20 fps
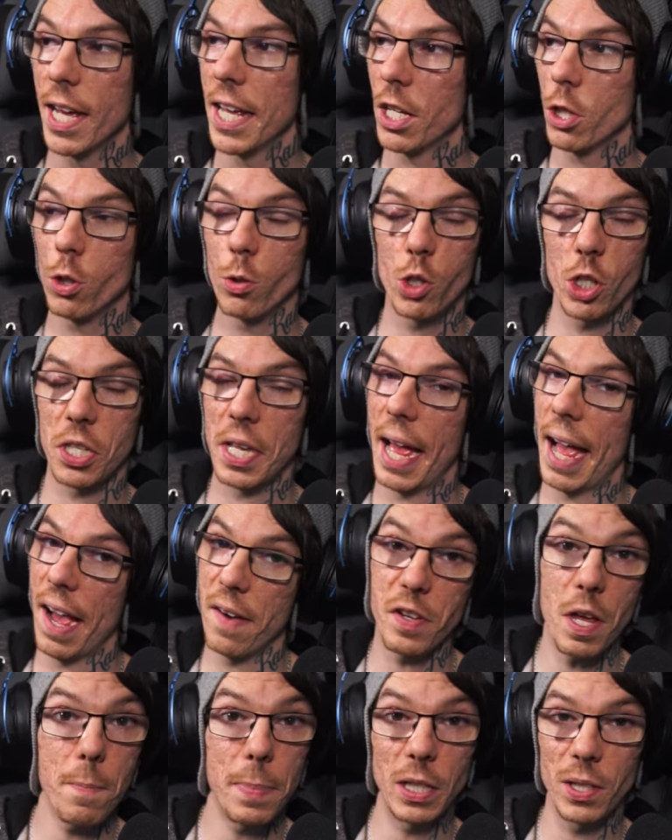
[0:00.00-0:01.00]
You just have
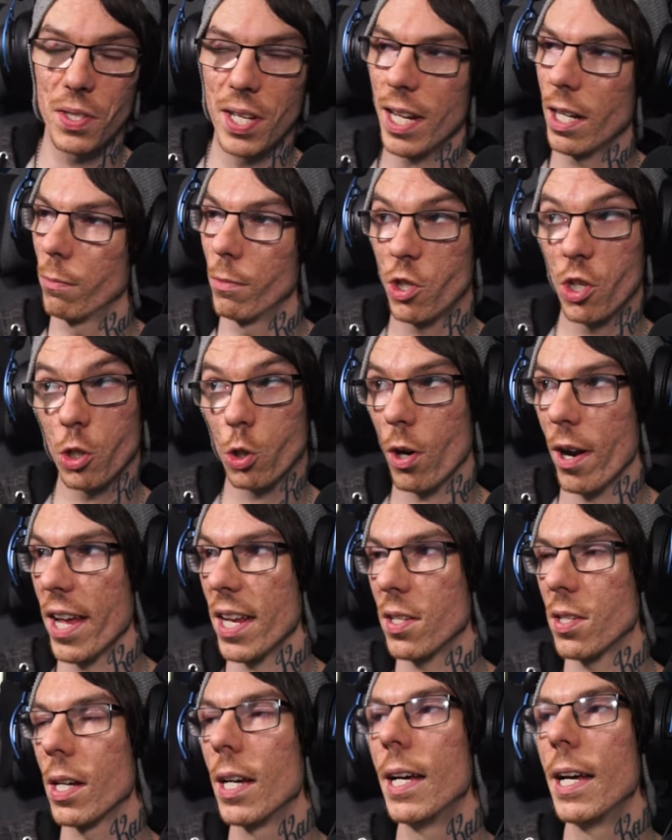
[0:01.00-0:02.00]
it built in, which is
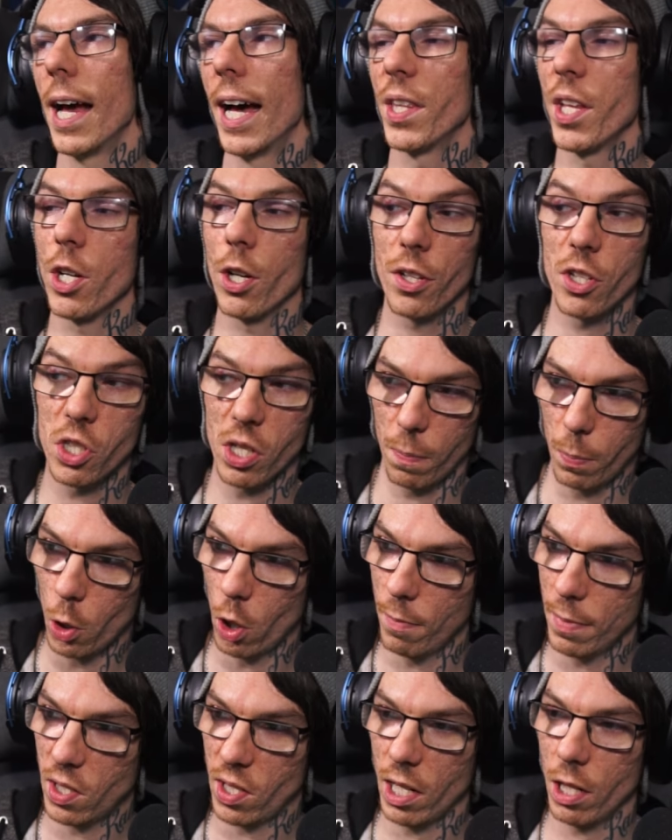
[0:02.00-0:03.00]
great. And then on the support
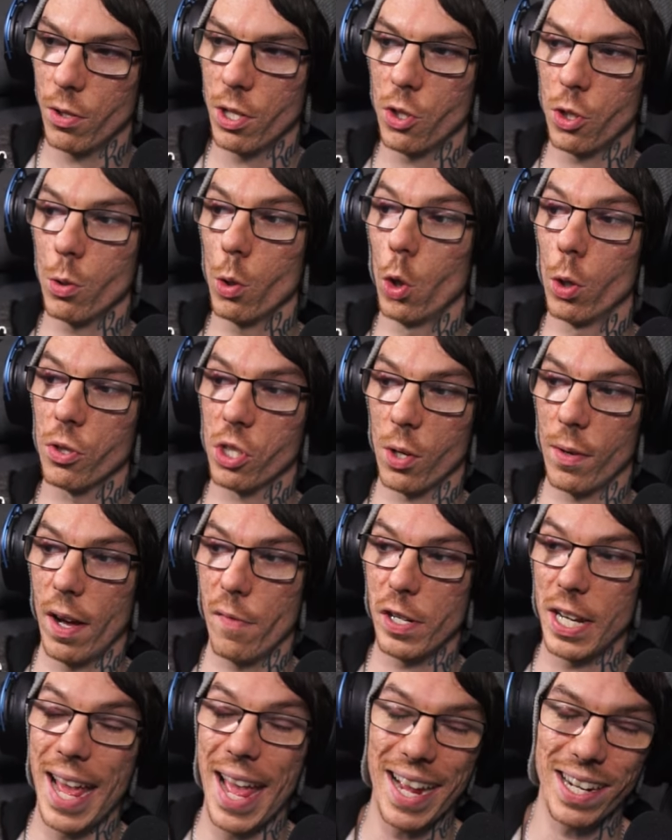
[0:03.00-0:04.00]
materias, you also have
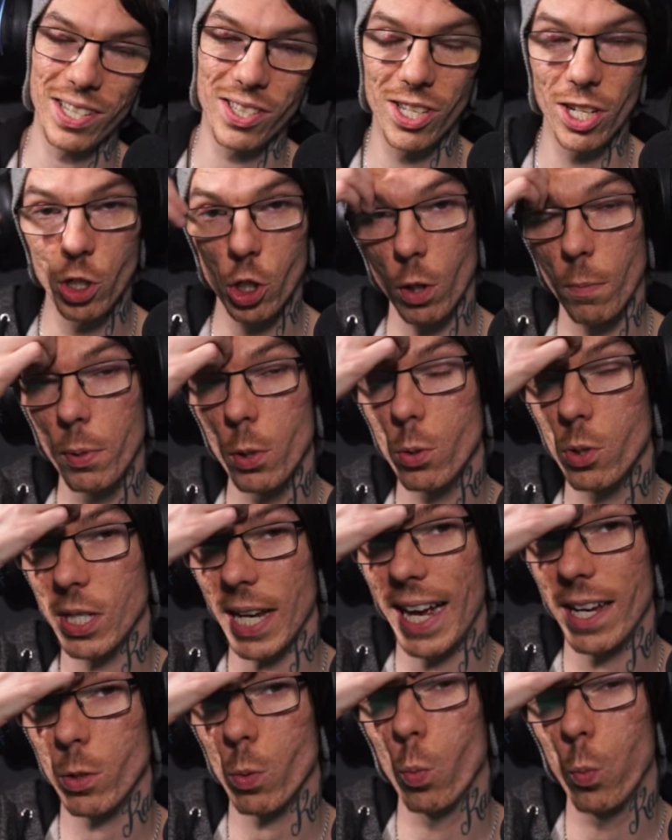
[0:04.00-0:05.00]
an X sigil boost
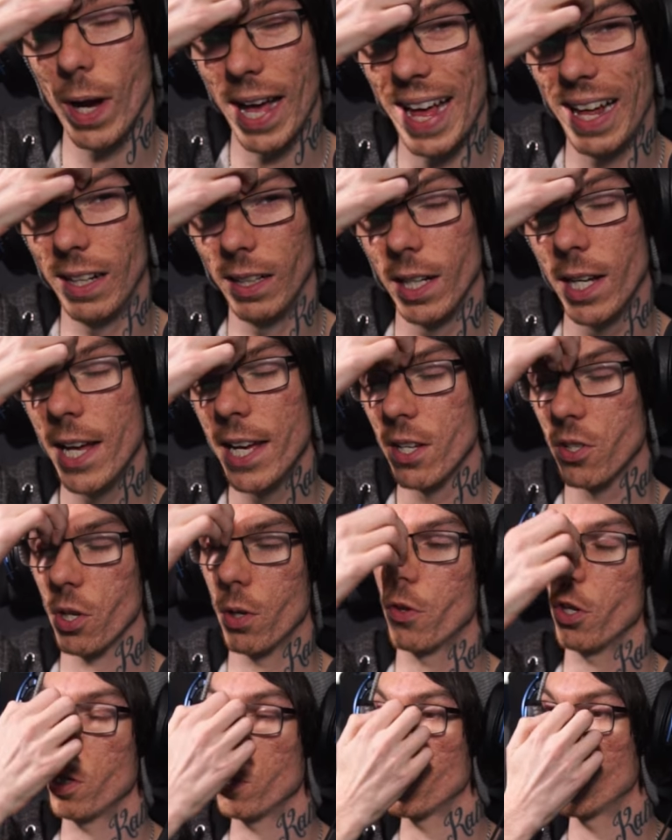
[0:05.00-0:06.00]
as well, so
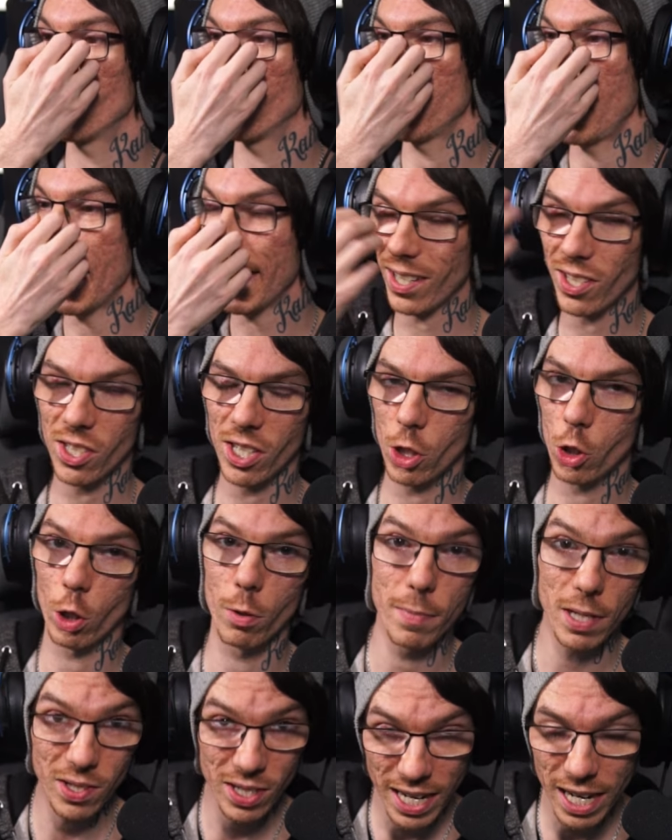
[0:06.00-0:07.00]
that your X sigil
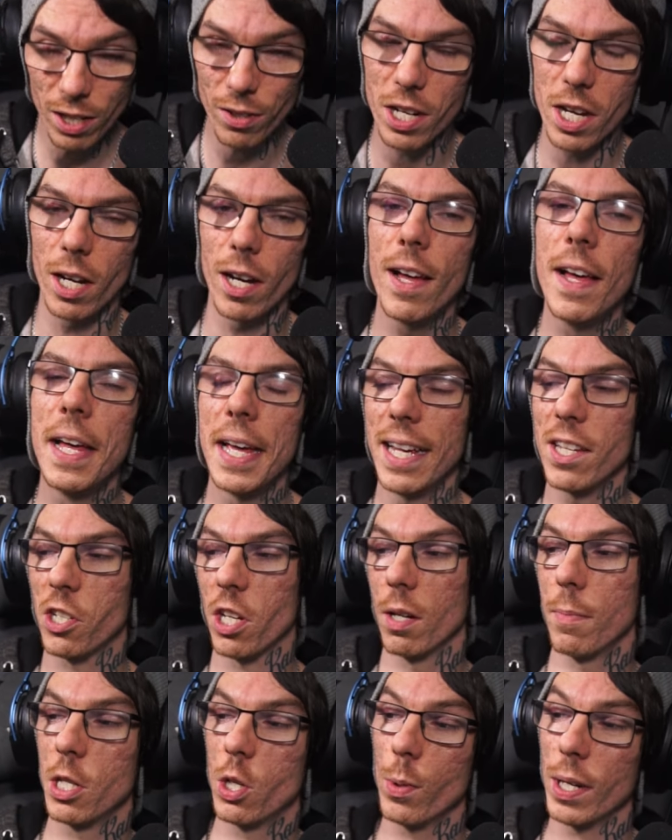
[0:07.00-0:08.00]
materia is going
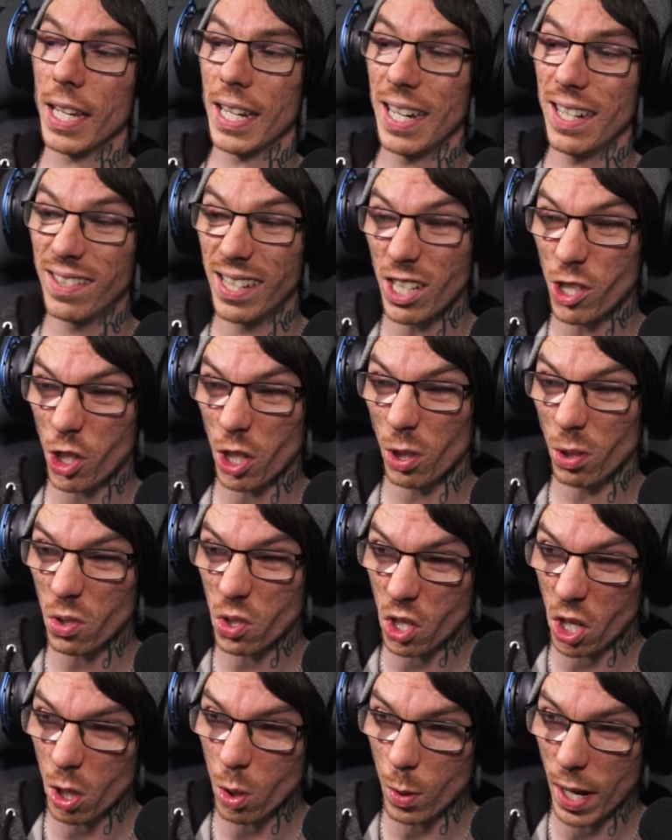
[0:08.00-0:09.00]
to be doing an additional
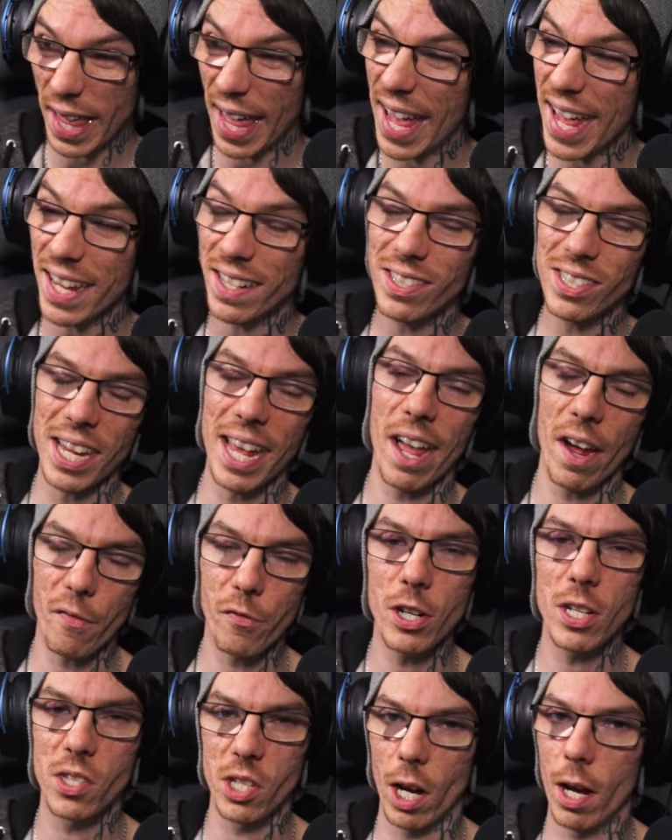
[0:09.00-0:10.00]
2 hits
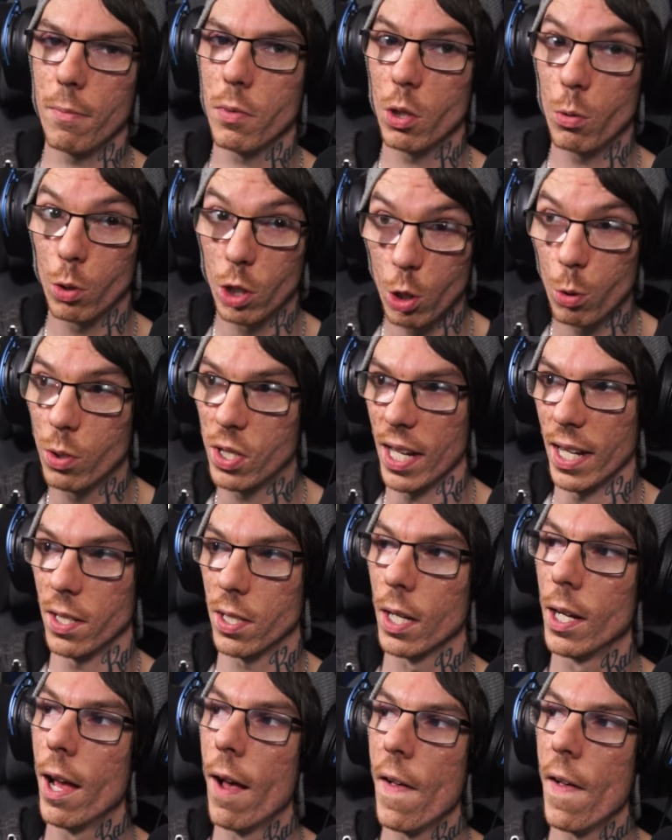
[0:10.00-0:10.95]
every time you use it.